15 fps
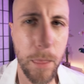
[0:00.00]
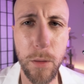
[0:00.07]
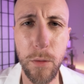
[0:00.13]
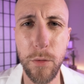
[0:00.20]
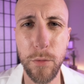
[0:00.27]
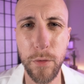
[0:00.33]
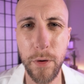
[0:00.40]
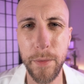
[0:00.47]

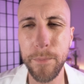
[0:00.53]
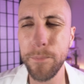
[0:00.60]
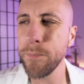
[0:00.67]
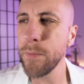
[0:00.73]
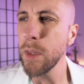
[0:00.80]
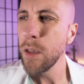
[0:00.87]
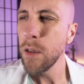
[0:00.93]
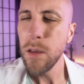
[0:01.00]
Alright,
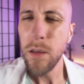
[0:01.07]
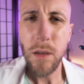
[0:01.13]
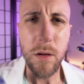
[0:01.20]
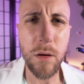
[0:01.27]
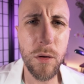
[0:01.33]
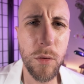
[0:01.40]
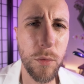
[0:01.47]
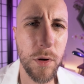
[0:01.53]

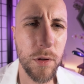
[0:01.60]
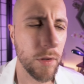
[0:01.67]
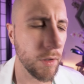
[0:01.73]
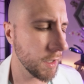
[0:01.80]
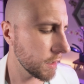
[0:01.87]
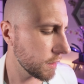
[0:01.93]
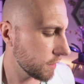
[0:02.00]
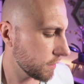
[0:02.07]
we're going to
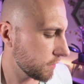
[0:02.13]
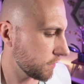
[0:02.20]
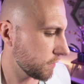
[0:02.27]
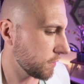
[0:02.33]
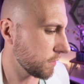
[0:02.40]
let